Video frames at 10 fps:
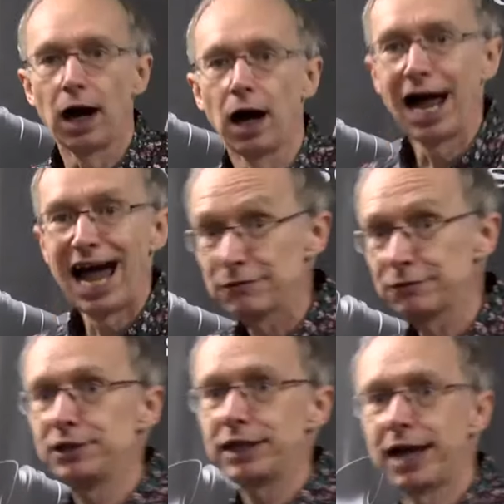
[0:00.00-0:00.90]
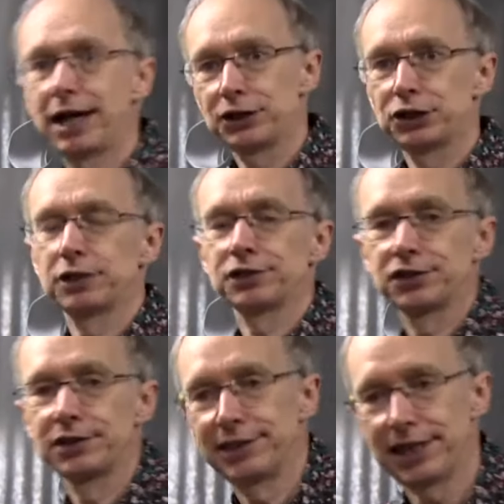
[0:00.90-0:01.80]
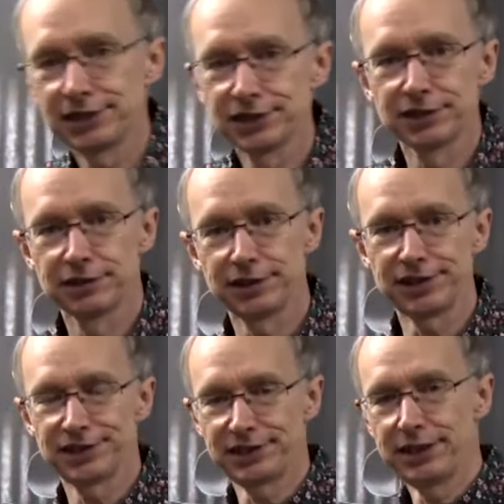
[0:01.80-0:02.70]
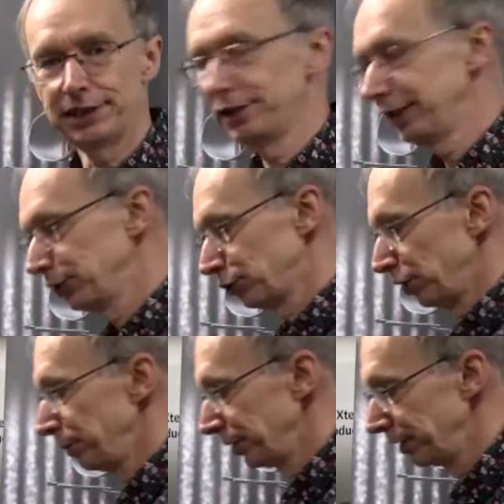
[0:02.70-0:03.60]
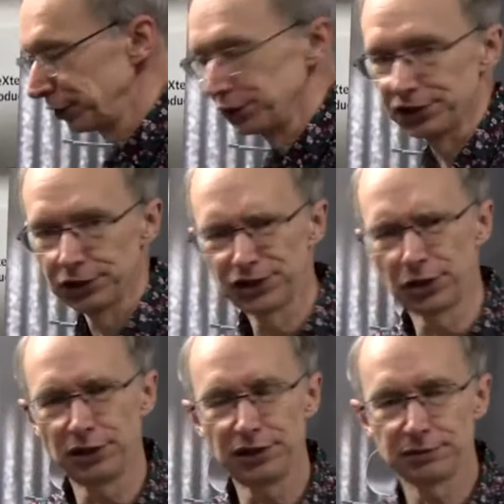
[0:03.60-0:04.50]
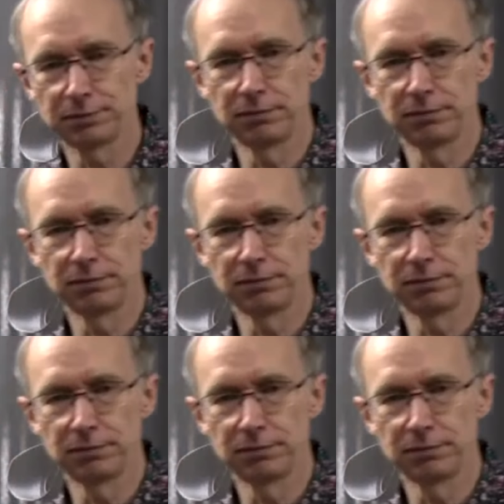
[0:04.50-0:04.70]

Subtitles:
I haven't yet had a chance to test this in extreme conditions. So Sony's